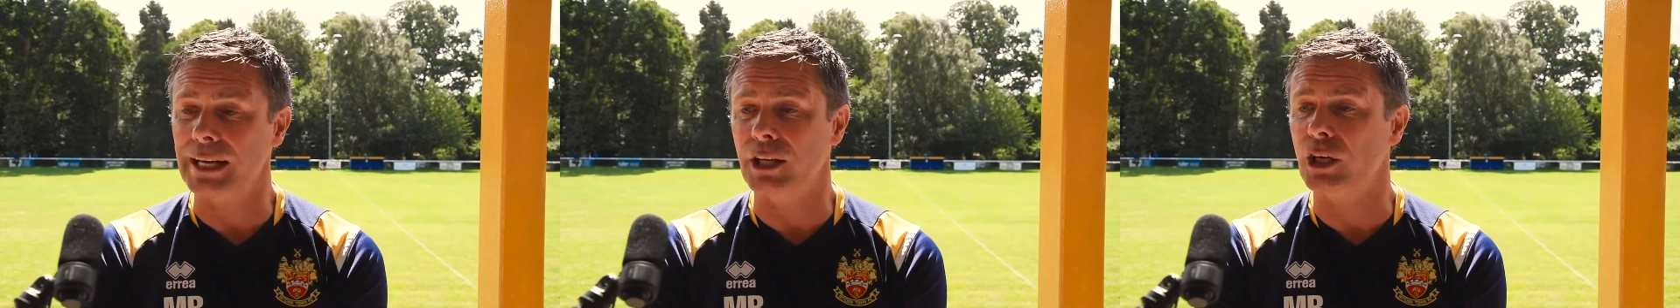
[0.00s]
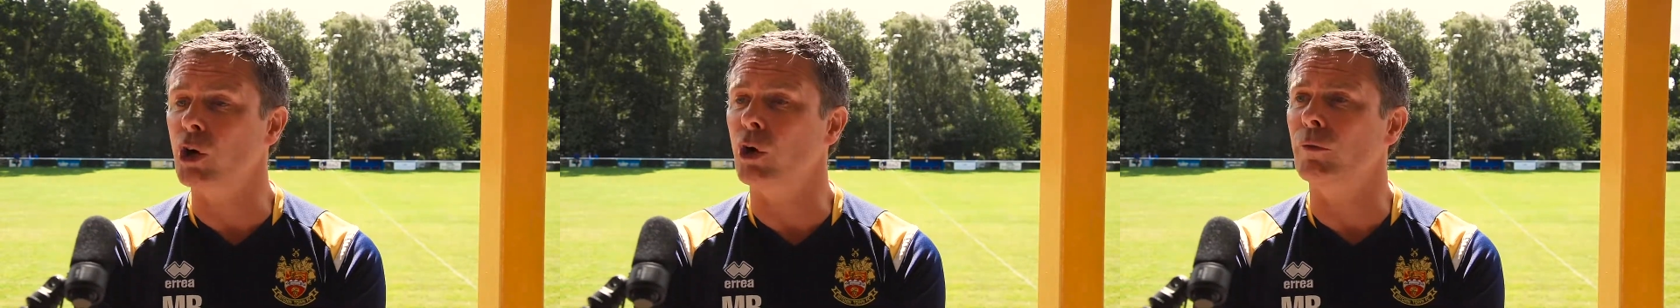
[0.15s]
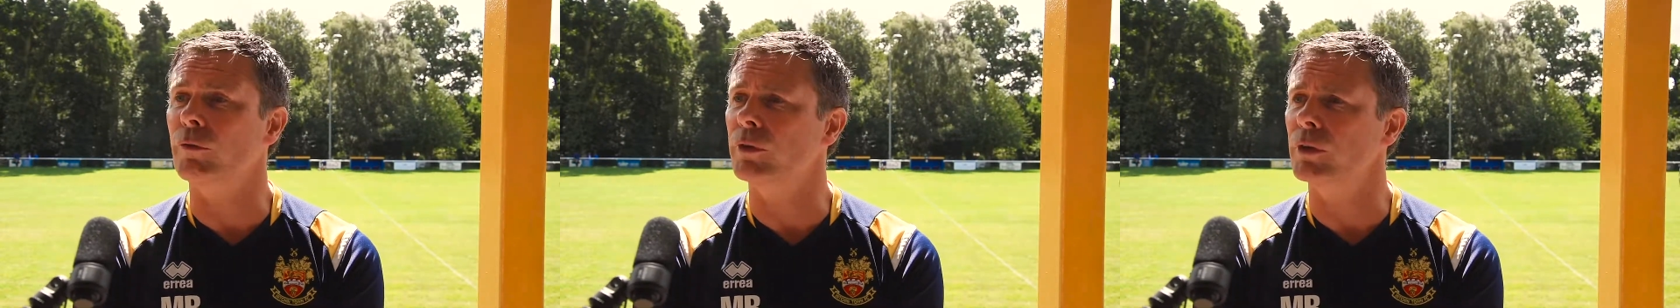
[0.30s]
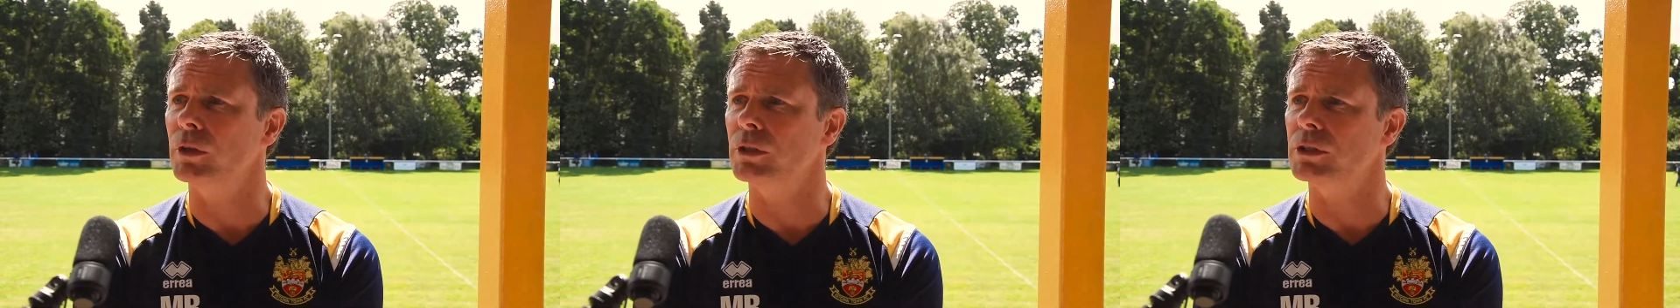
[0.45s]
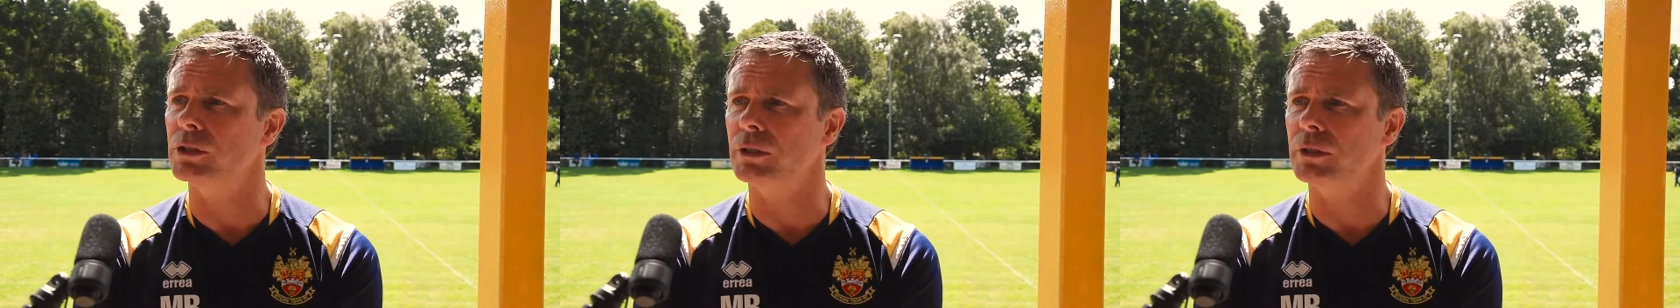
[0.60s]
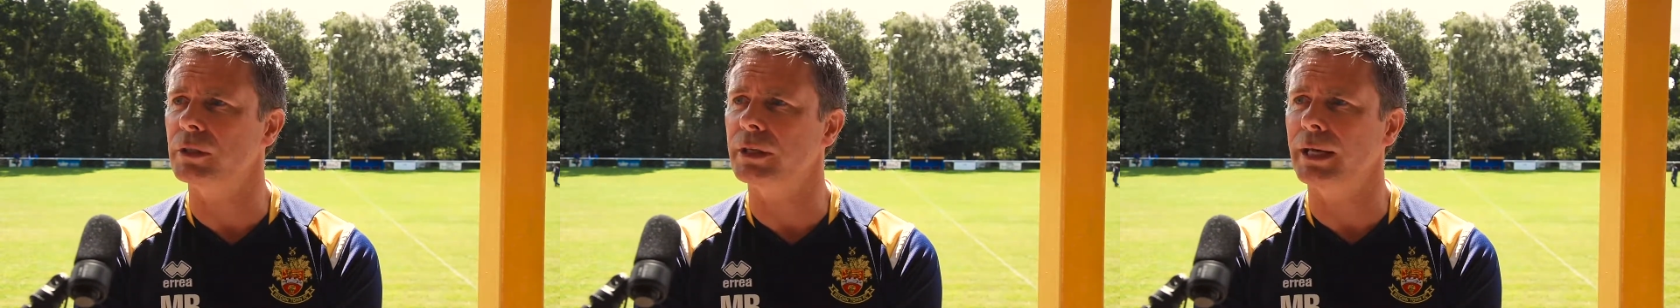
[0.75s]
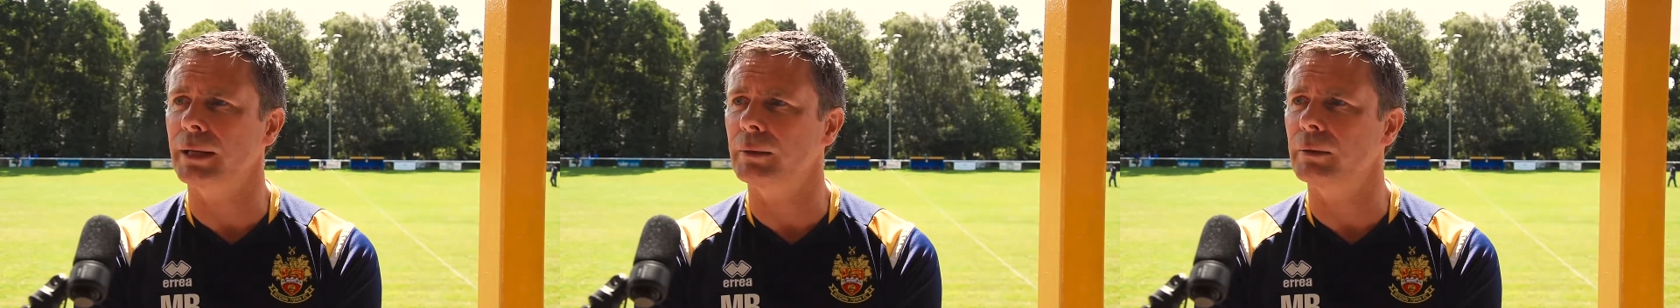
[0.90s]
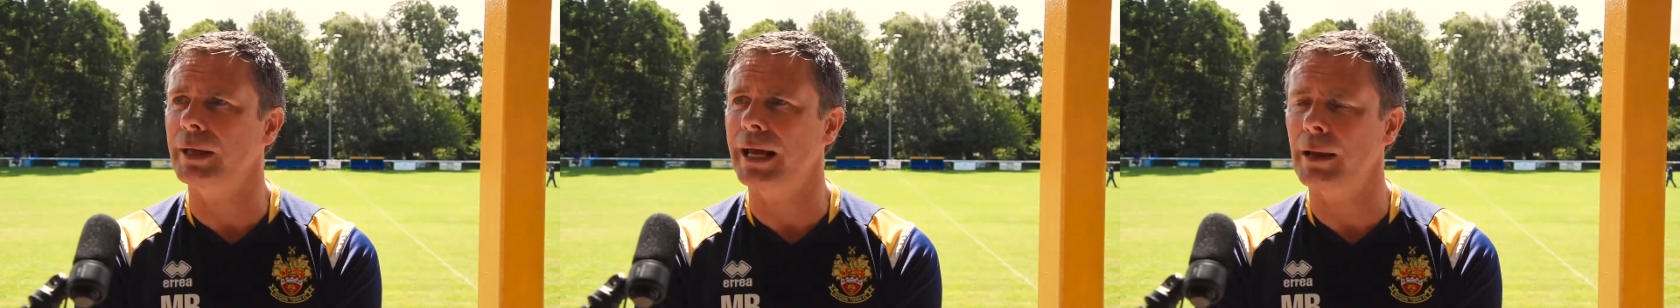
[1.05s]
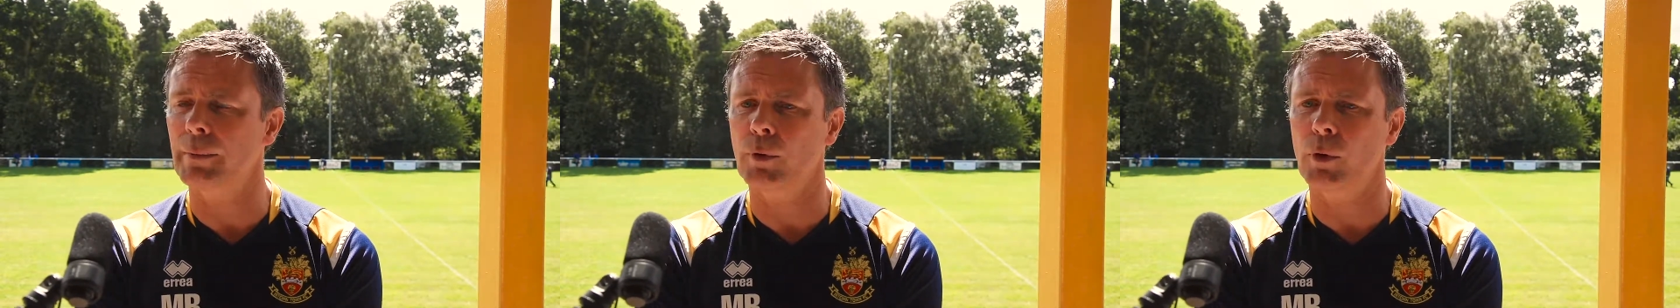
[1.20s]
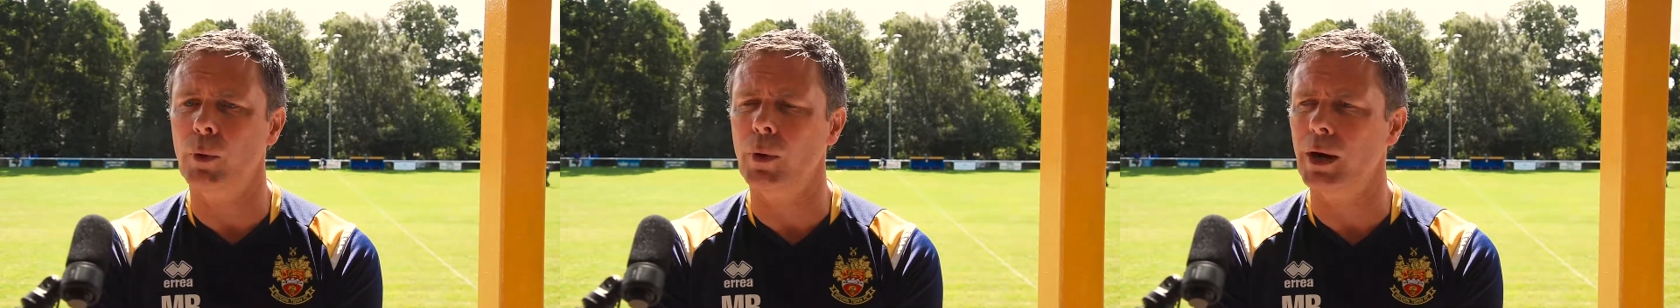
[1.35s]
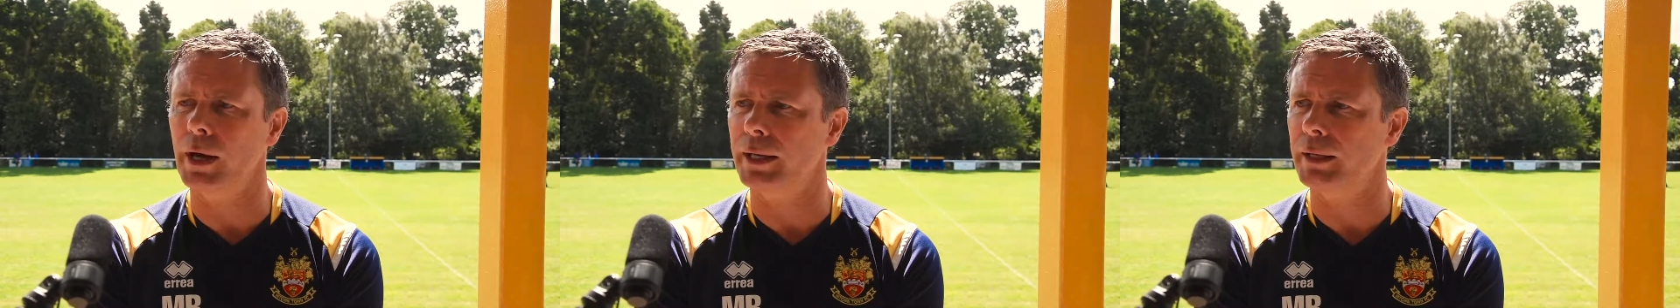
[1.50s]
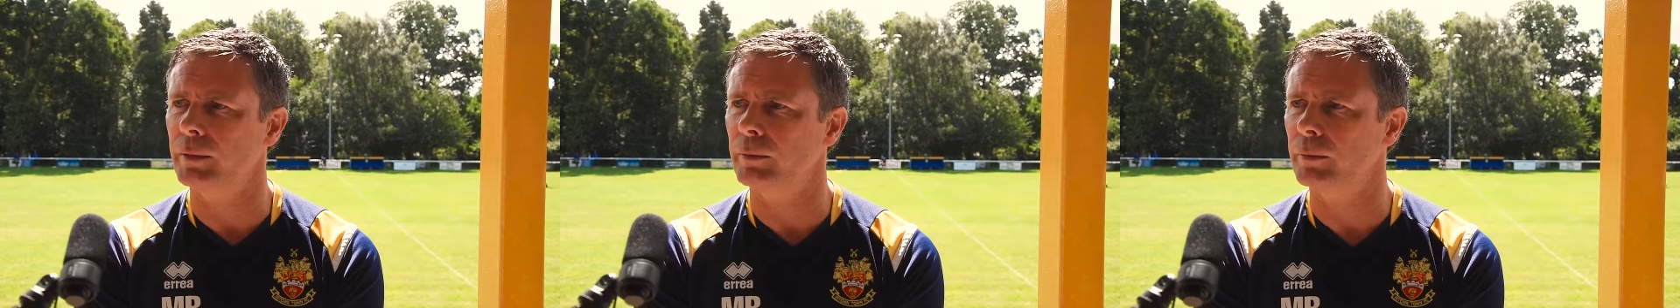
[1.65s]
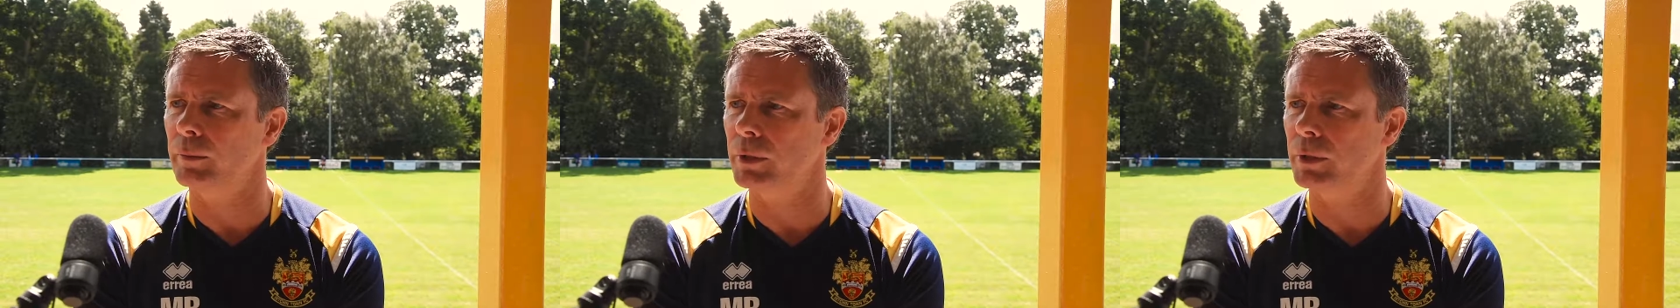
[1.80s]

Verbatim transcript: the confidence can ebb away.